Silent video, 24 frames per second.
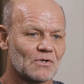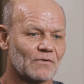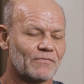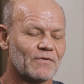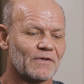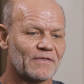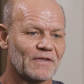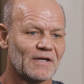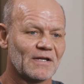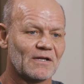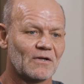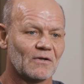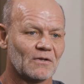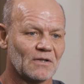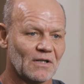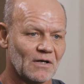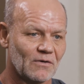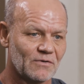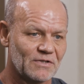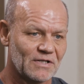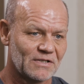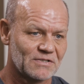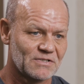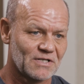if you think you're
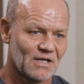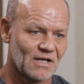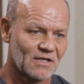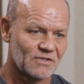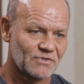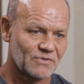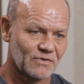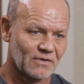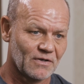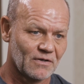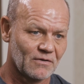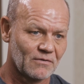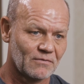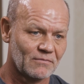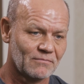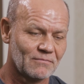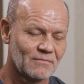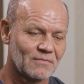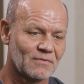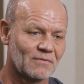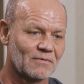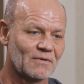low testosterone